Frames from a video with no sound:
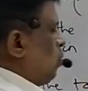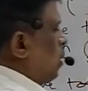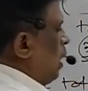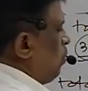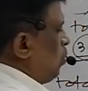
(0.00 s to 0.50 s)

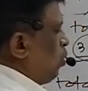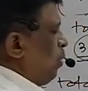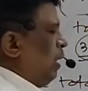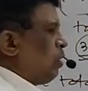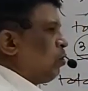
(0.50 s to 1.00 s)
total number
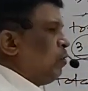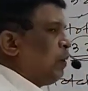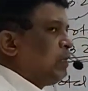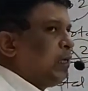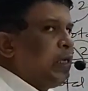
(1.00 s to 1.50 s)
of electrons
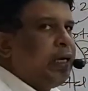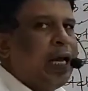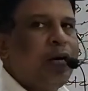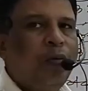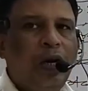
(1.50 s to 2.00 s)
present in
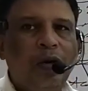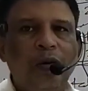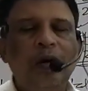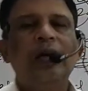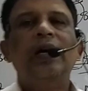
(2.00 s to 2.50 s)
10
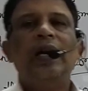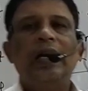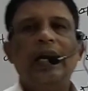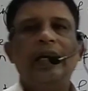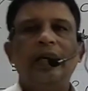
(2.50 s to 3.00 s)
molecule,
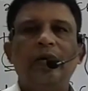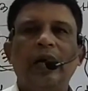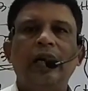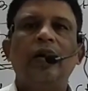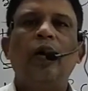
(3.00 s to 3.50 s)
10 into
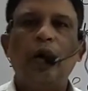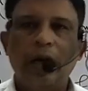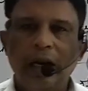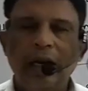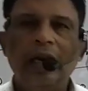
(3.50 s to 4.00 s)
10,
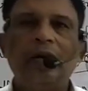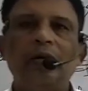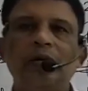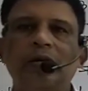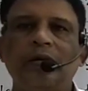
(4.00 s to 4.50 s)
100 electrons.